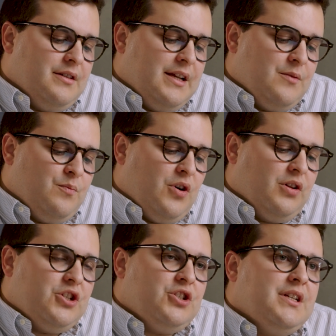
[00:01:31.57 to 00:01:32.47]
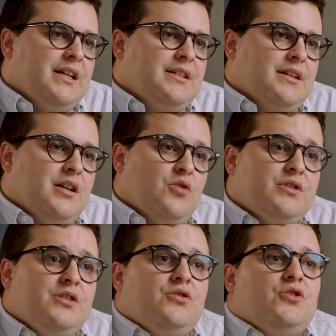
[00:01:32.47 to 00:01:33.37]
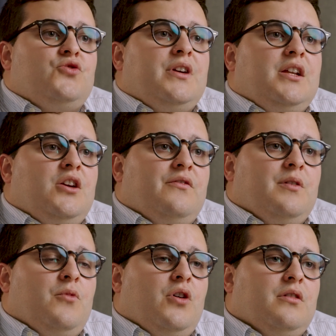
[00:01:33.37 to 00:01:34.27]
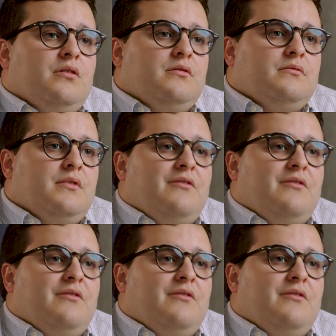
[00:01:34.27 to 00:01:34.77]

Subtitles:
and polished data goes into the training of the model,